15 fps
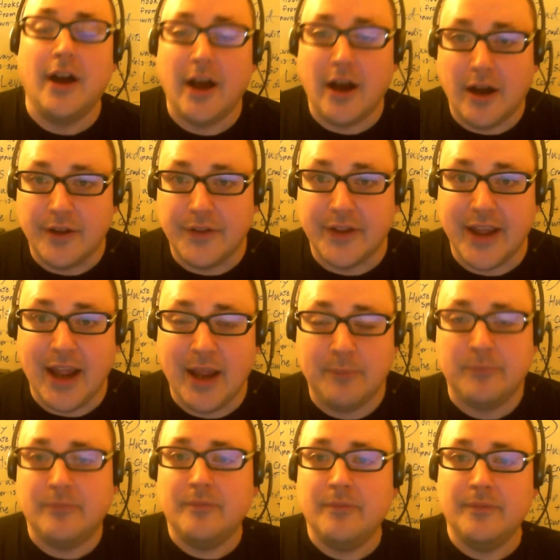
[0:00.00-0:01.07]
The
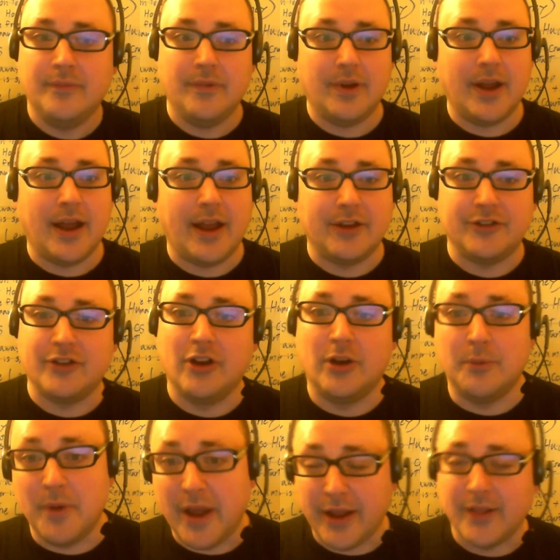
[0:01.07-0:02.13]
game has
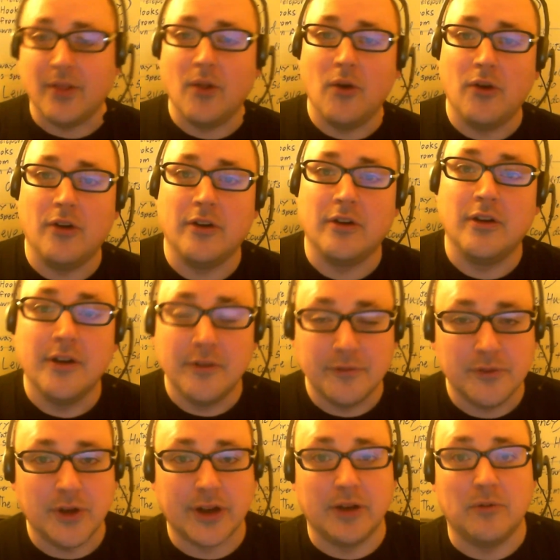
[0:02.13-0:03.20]
come a long
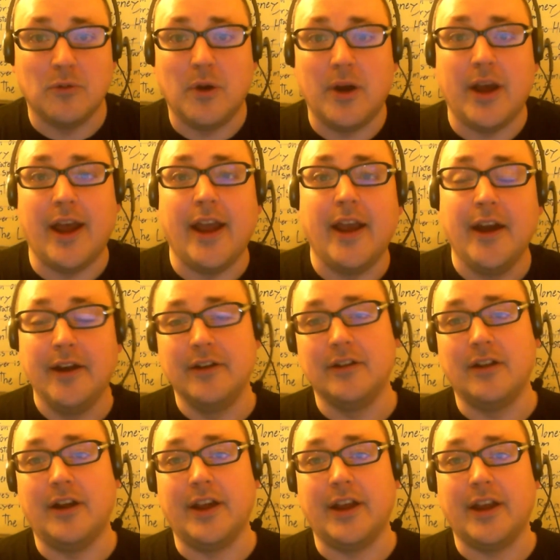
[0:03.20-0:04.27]
fucking way,
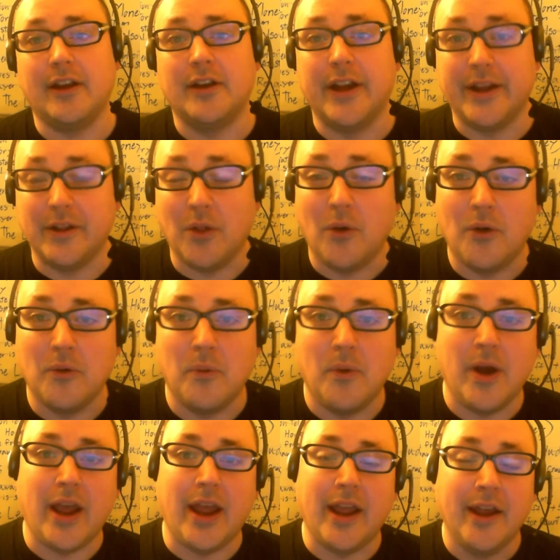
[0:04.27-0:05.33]
like a long
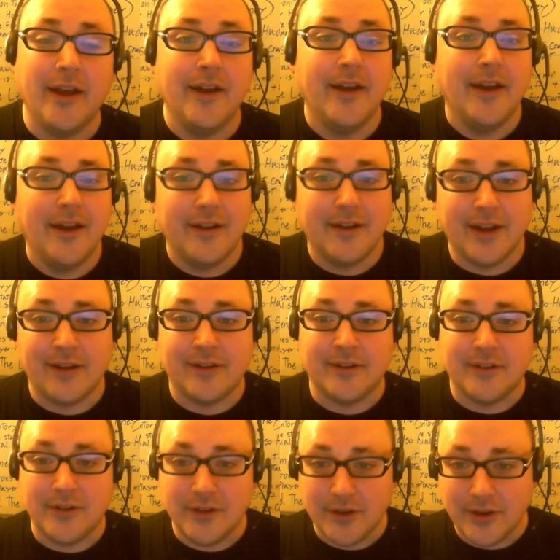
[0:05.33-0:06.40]
way,
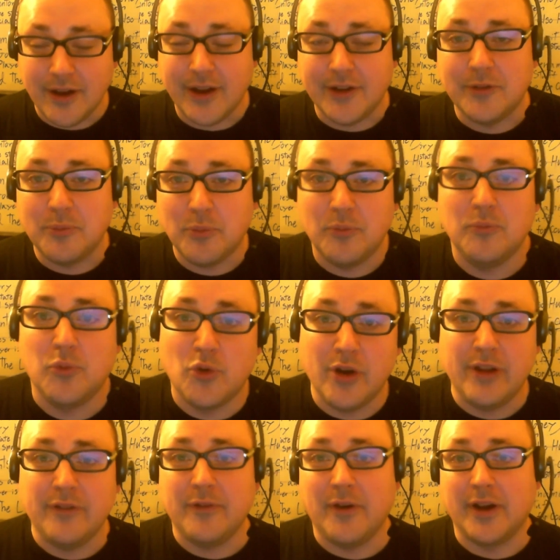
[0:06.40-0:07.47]
and it's
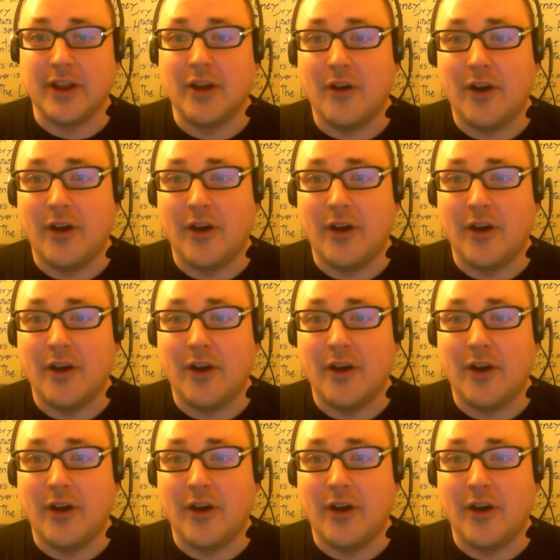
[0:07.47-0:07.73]
pretty fucking